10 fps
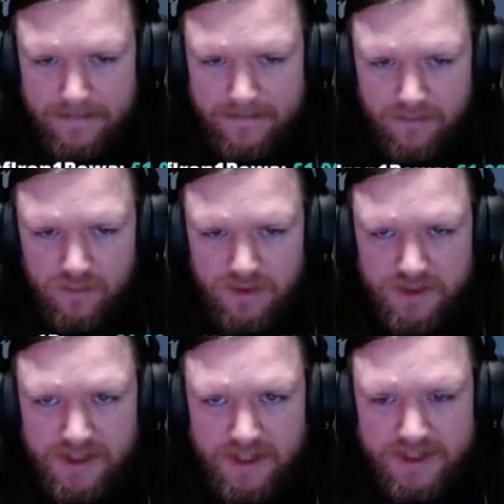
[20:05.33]
And once
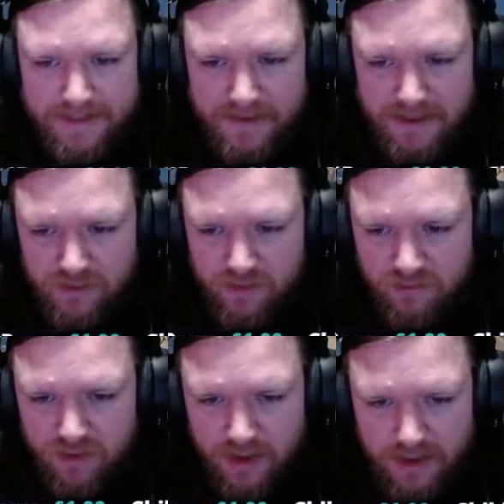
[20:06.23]
the Japanese are on the
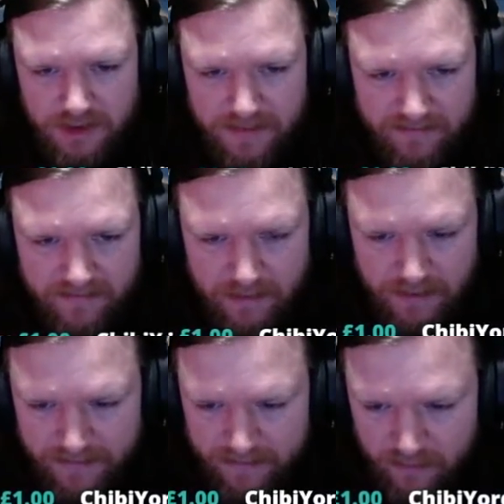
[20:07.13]
run, it should be very
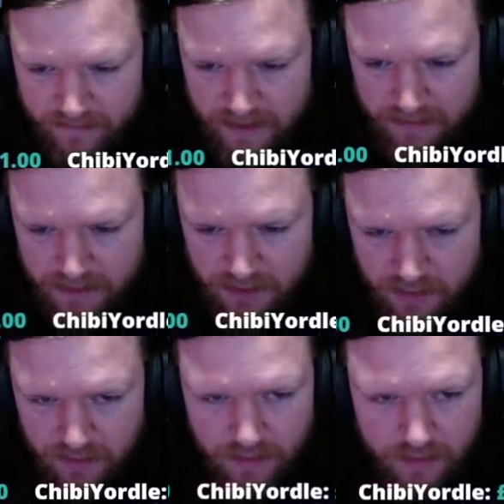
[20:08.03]
difficult for them to